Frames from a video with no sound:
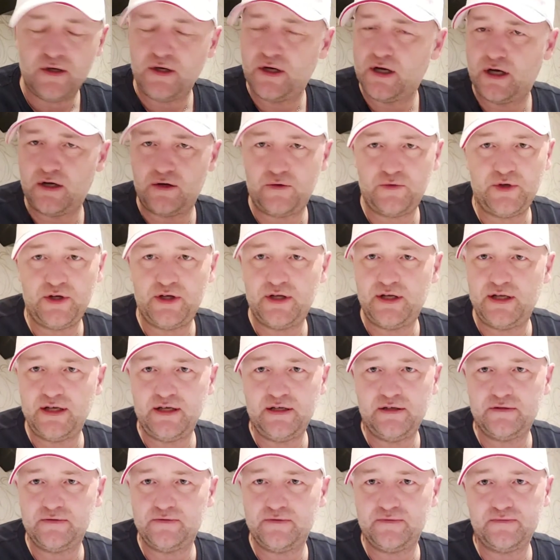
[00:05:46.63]
a
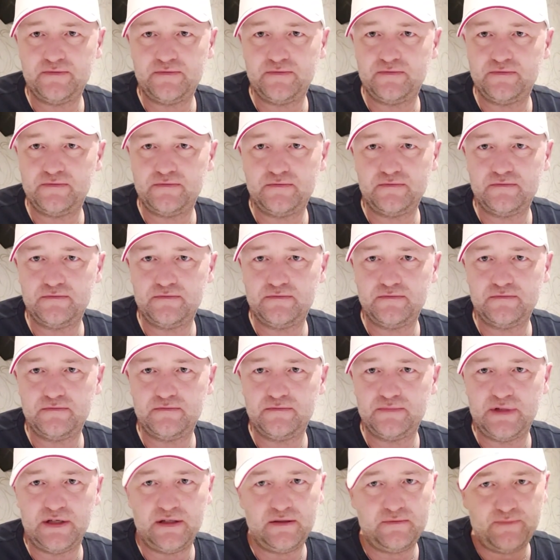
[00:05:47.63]
really
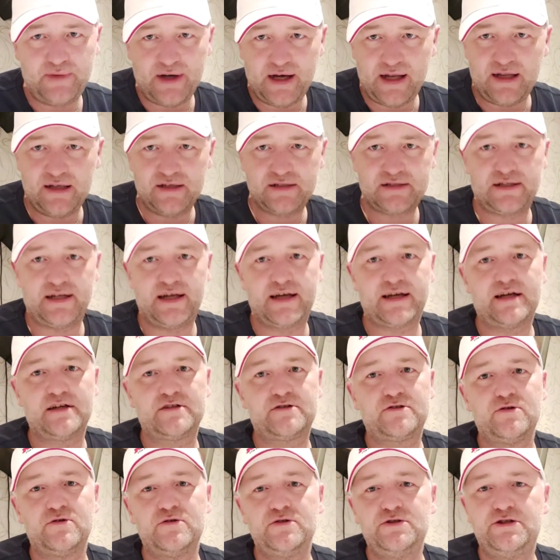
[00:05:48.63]
in balance, like I
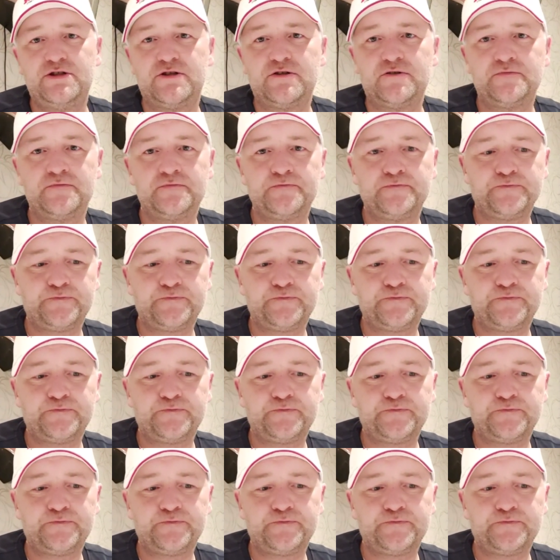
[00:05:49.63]
told you.